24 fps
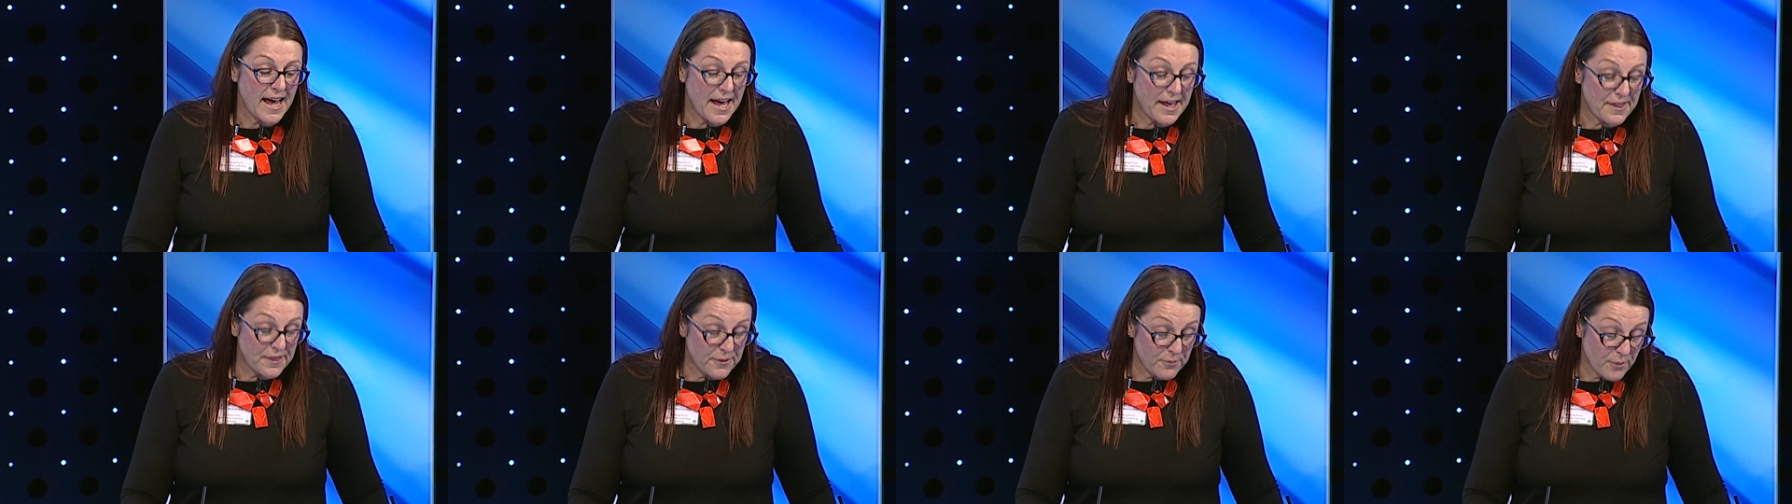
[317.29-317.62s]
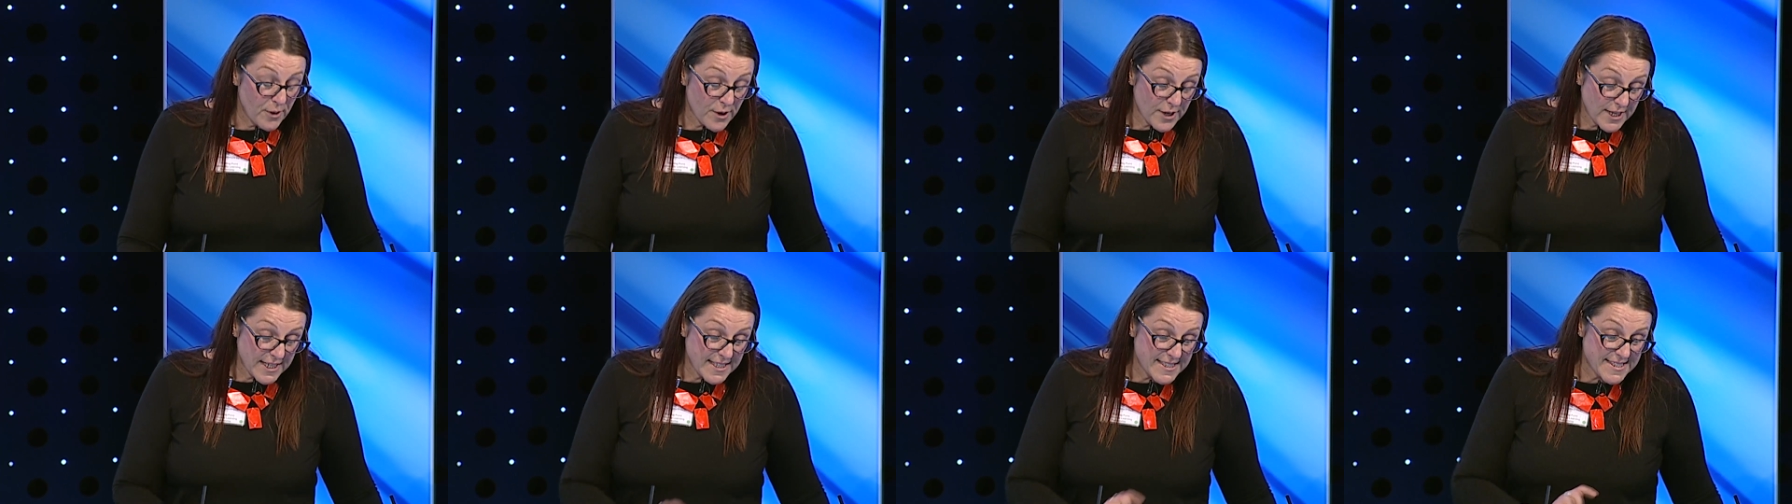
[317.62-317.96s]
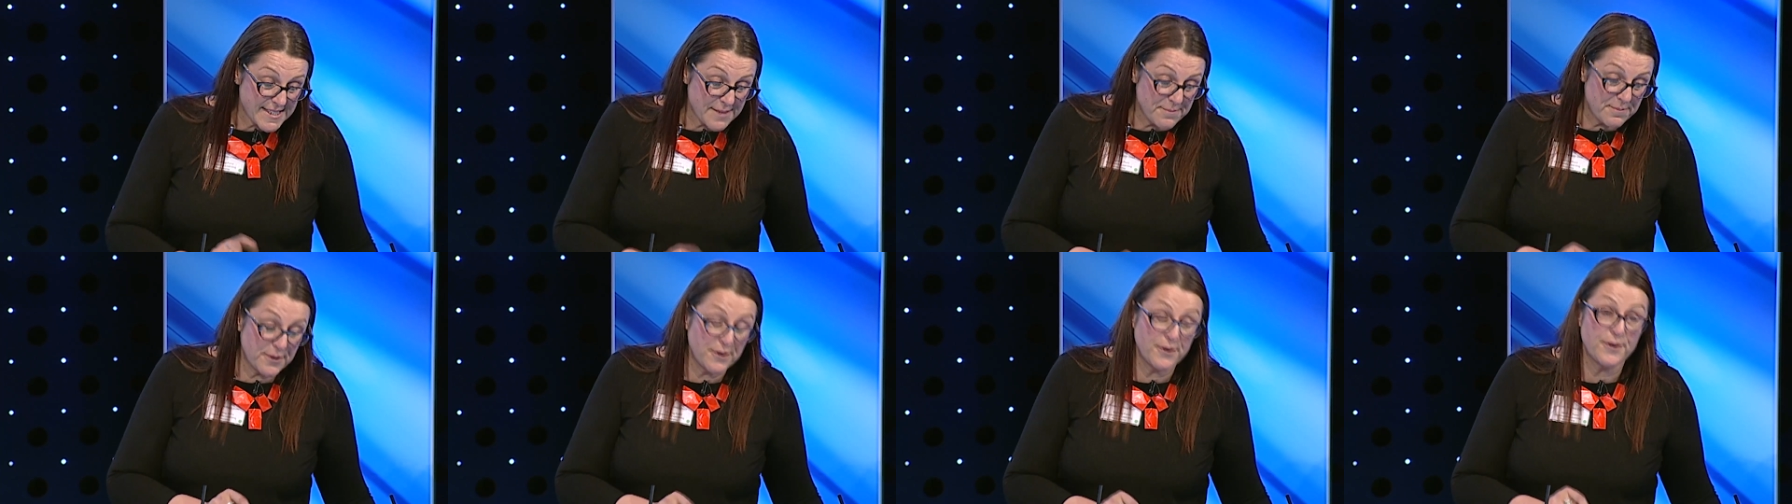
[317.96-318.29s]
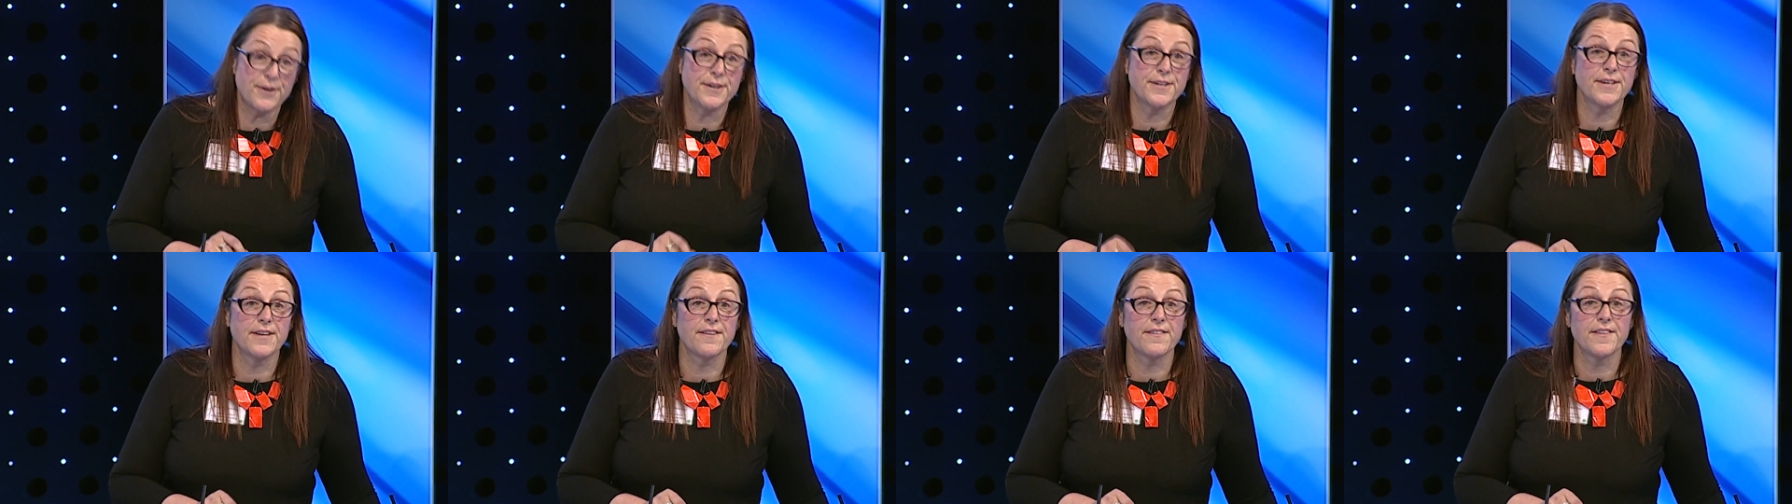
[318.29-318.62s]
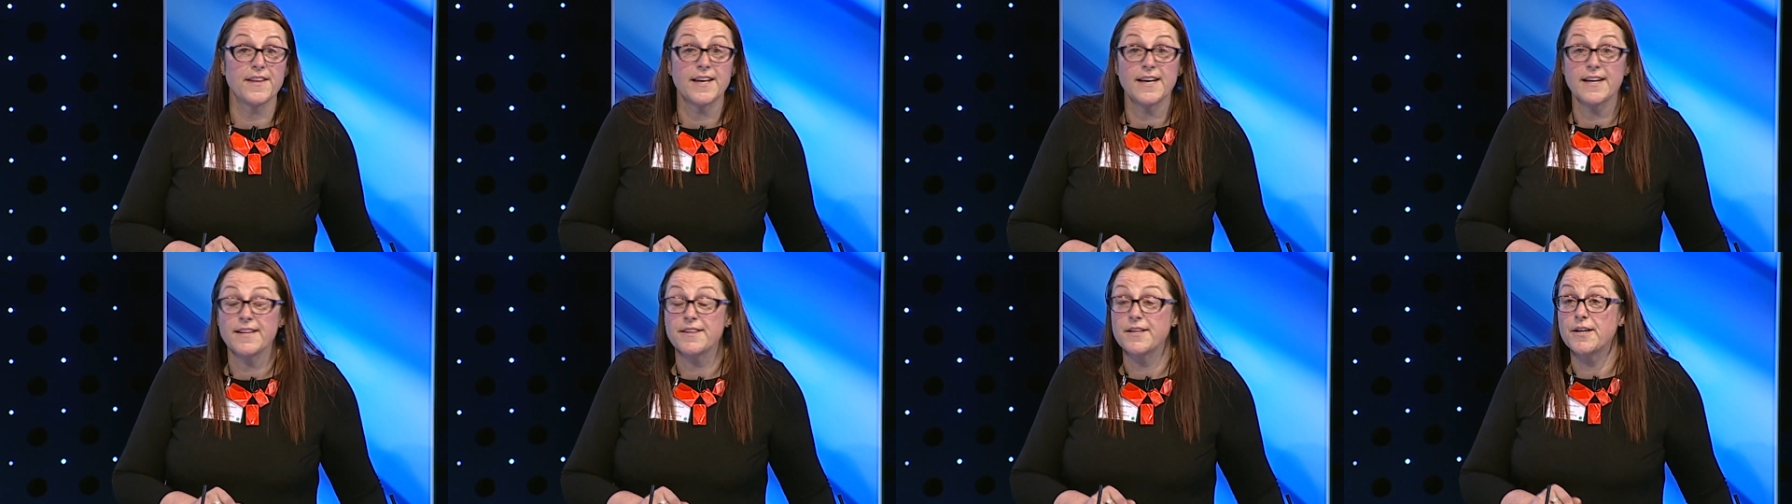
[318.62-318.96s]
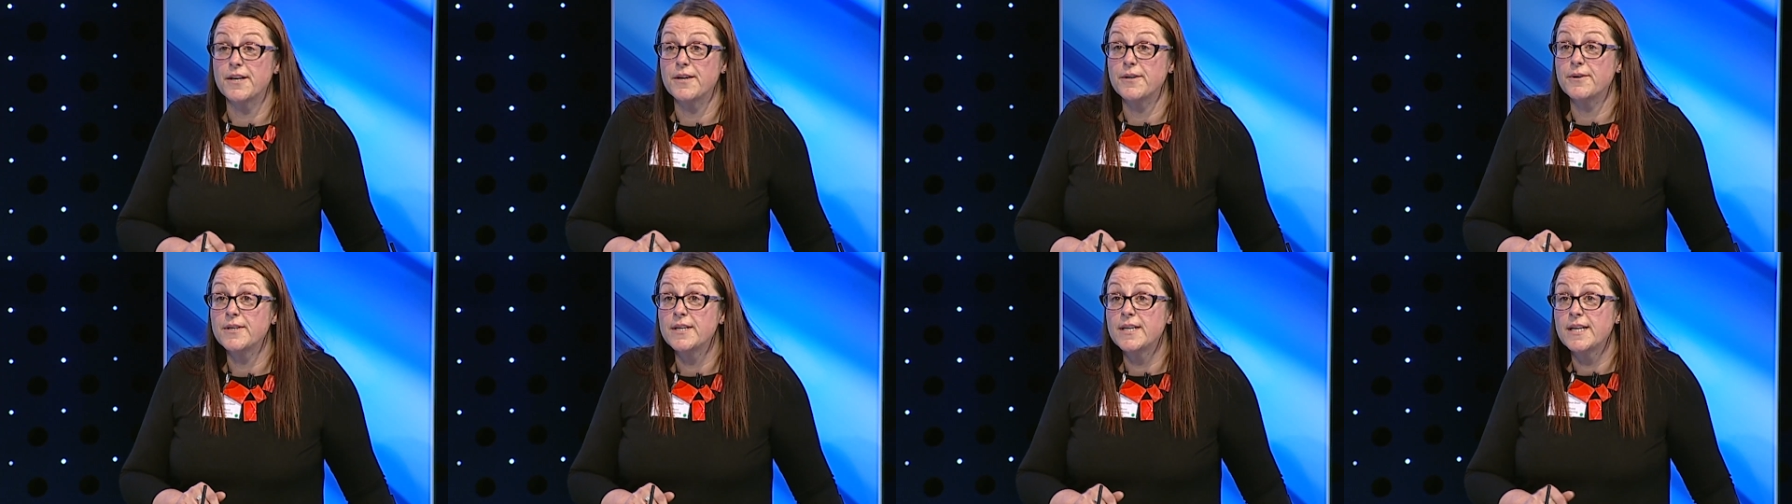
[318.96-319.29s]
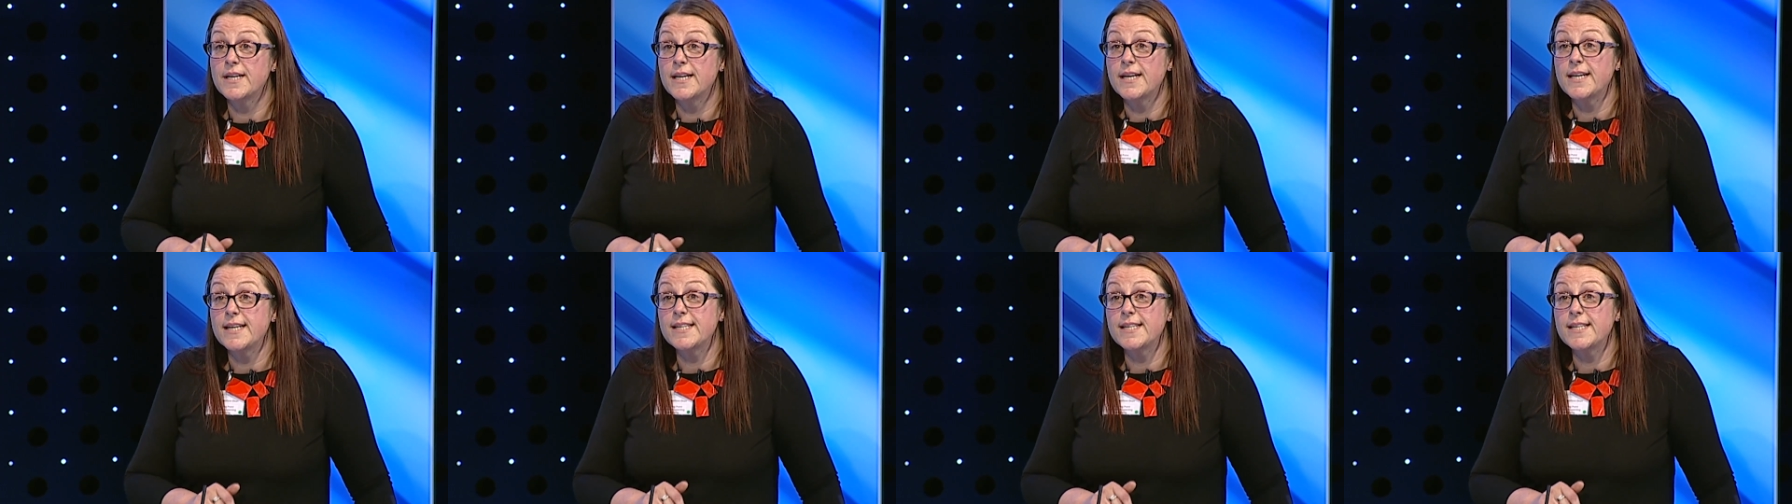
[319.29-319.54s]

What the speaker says: What is important on that, though,